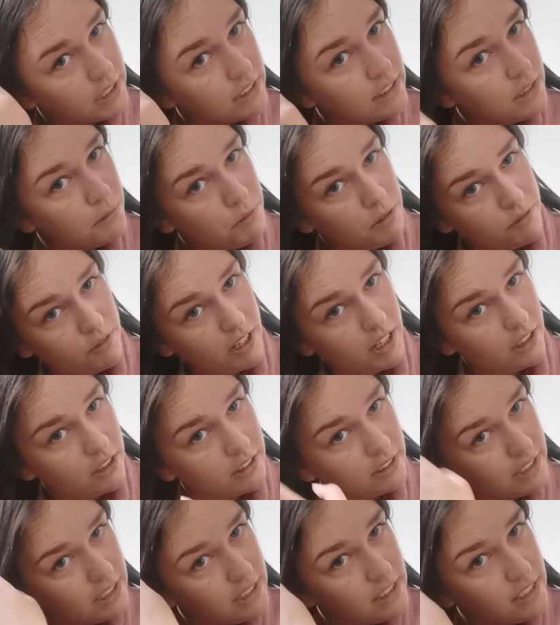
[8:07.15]
And to be fair,
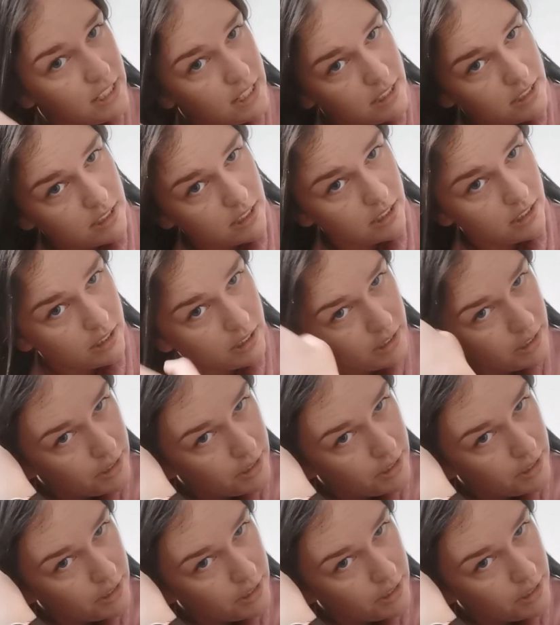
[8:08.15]
like this is